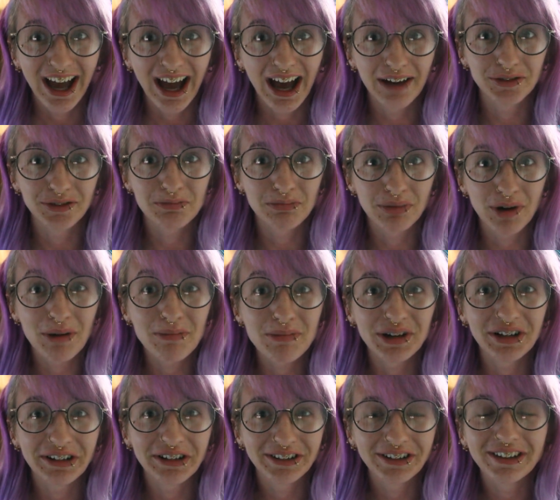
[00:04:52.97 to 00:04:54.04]
have a
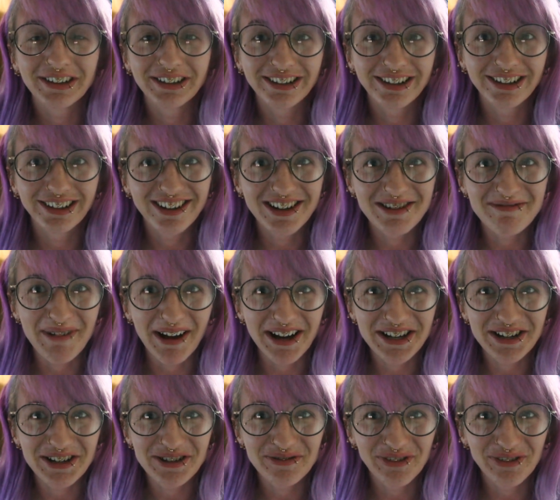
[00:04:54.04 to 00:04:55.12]
proper look at my
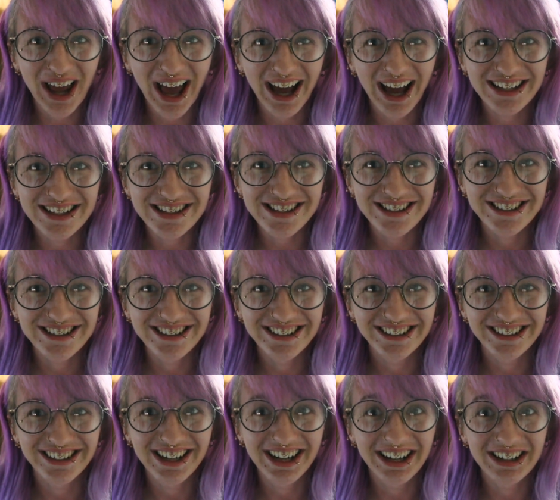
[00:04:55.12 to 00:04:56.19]
new flat
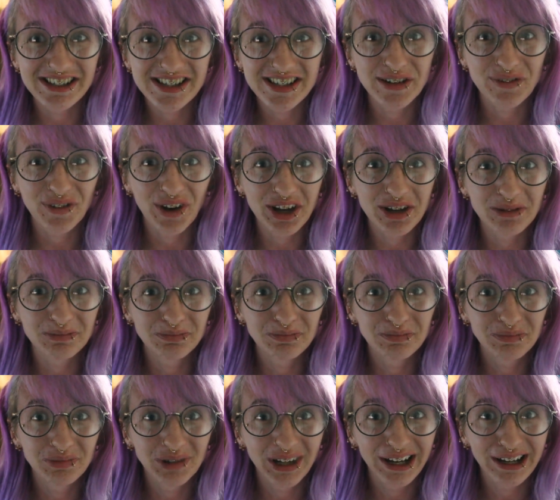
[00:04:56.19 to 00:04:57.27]
and I'll see if I can
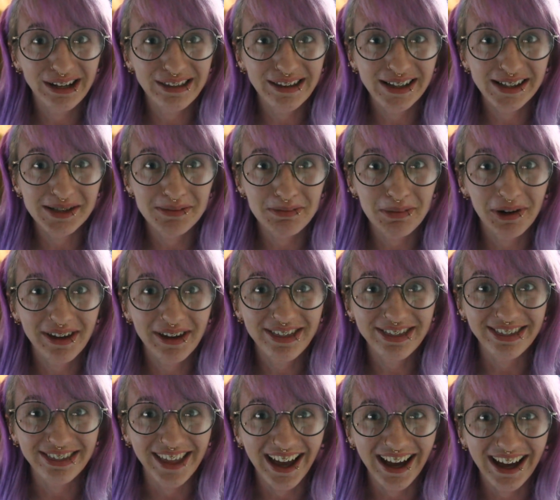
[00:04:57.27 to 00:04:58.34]
bring anything to put
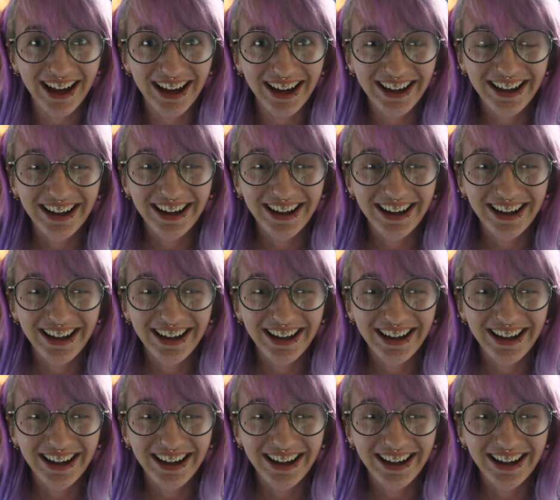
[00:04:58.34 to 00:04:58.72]
in there.